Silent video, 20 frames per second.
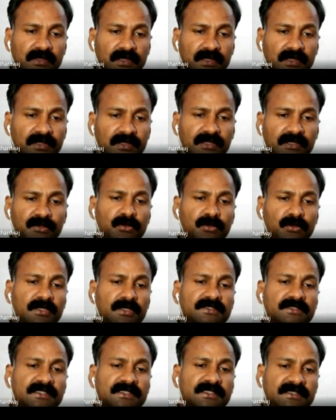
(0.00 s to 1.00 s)
it is known
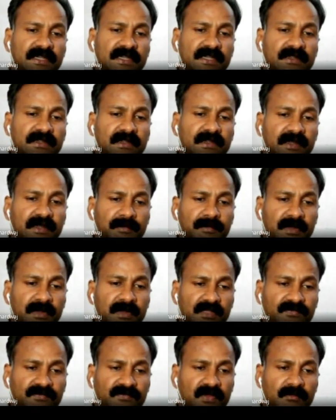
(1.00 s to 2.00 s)
as the center tap
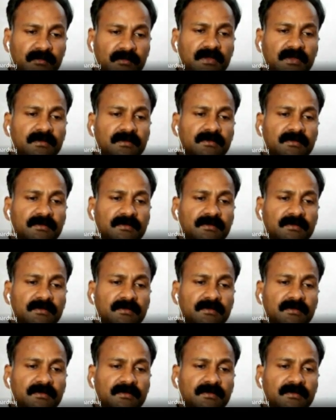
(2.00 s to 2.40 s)
transformer.